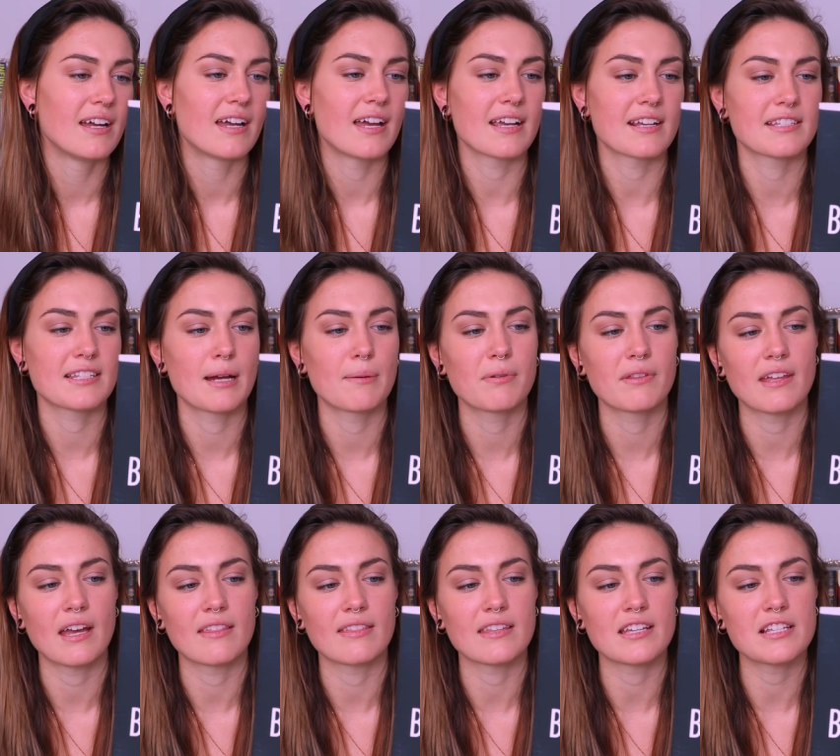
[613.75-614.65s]
except
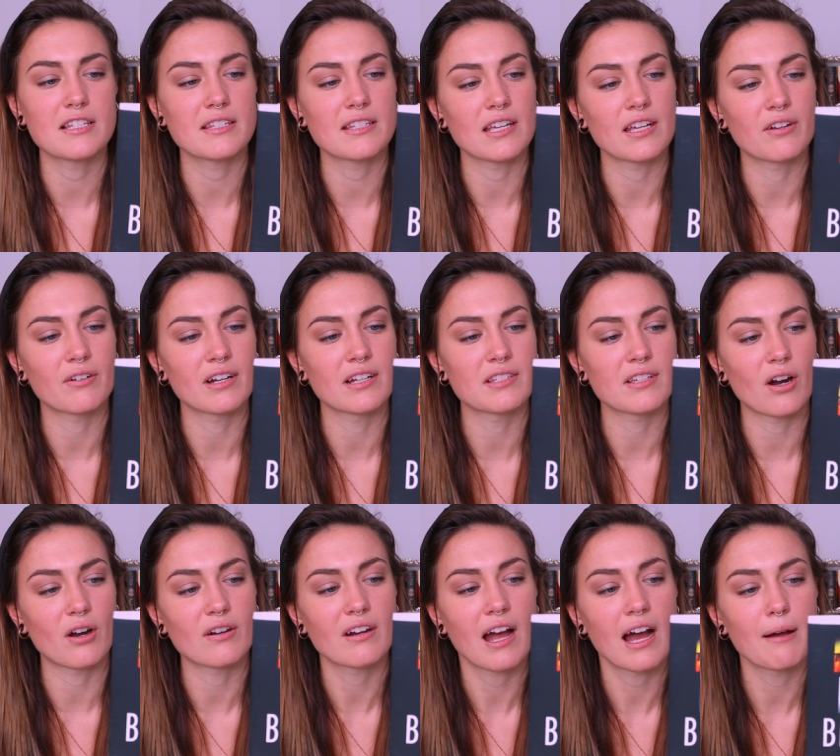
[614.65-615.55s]
that these secrets
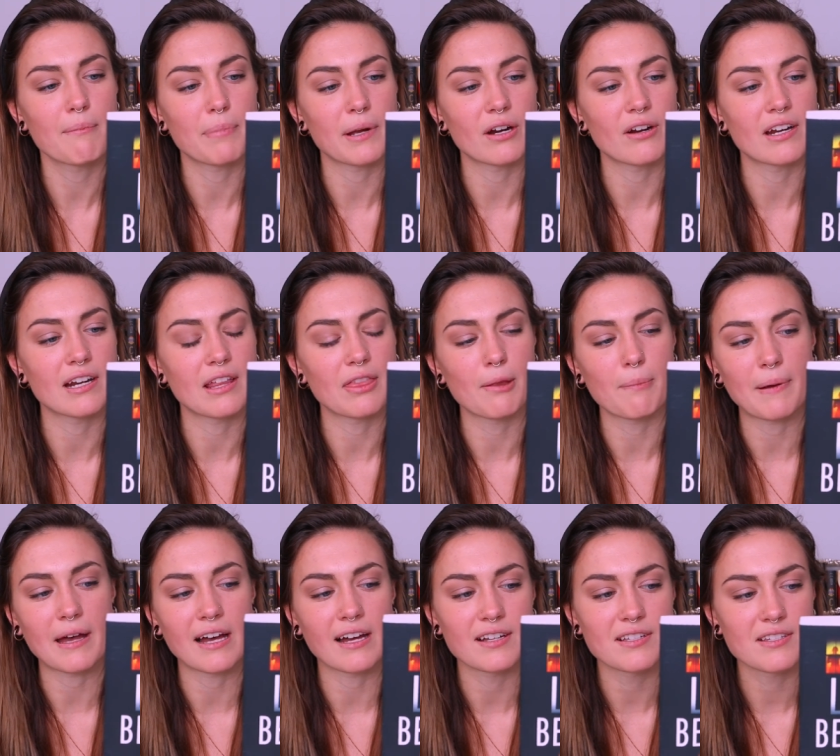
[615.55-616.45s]
are not buried in the
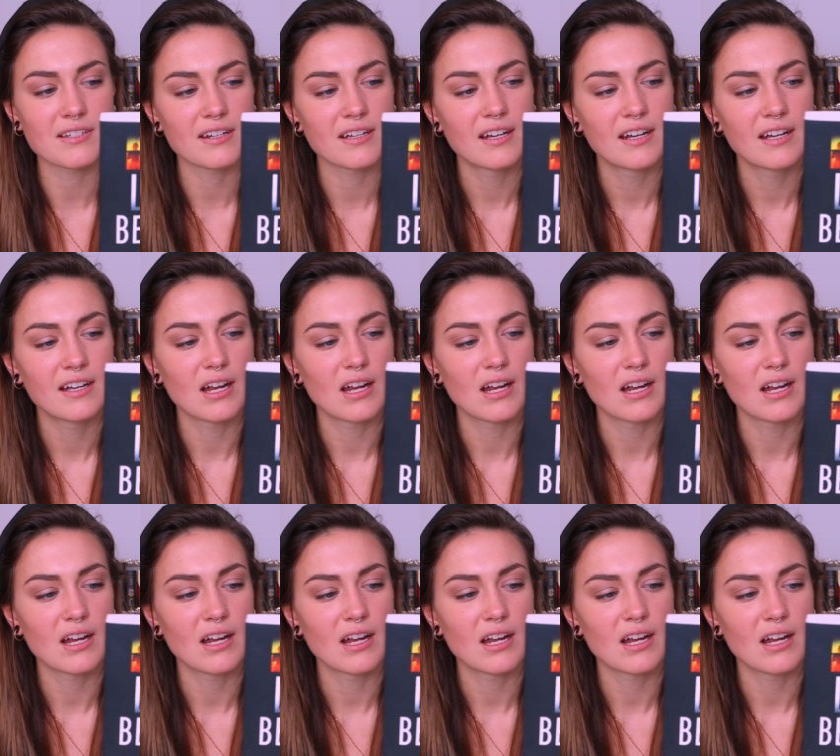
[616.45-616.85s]
past.